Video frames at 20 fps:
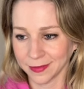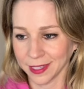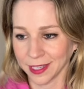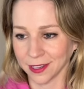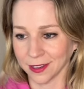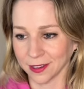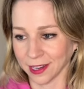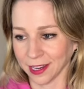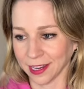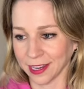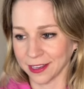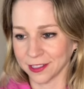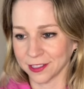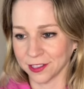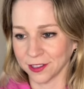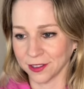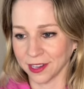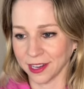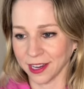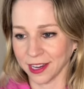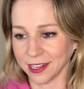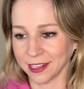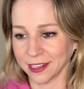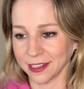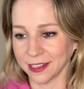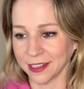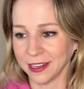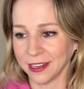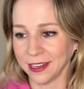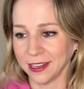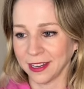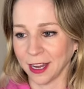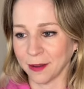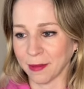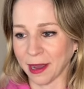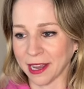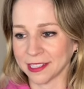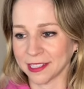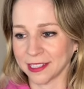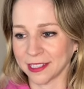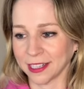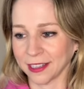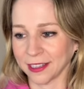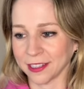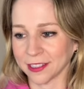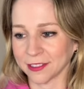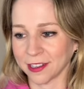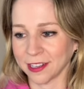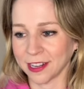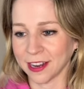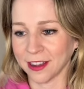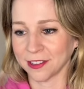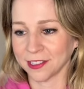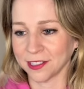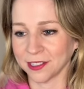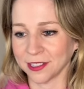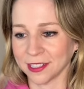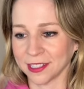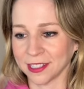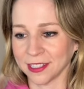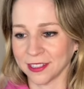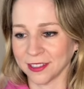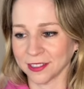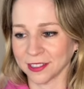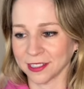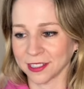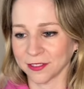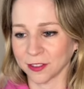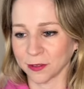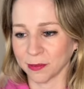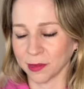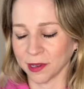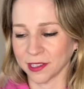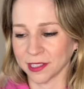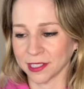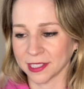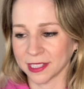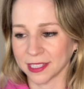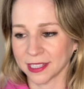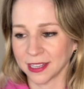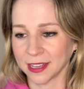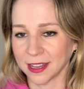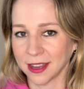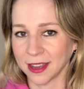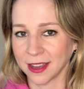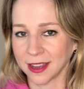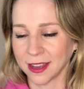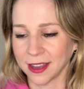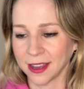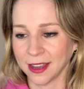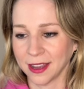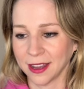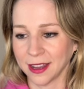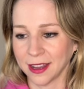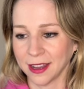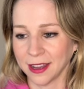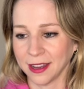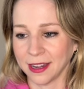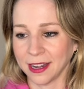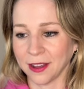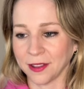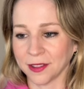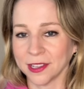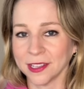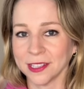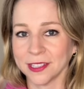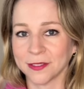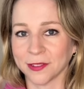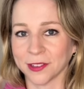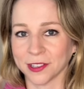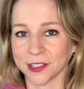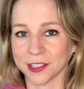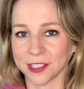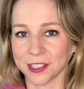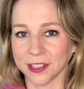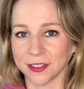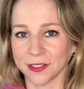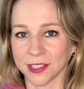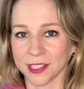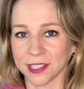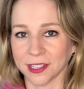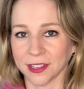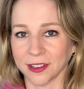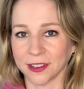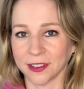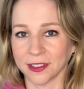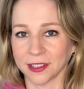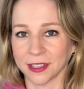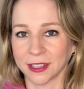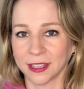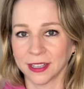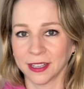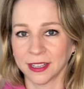Okay, so you can kind of, I'm isolating these right now so you can see all the different parts. Now this version of the song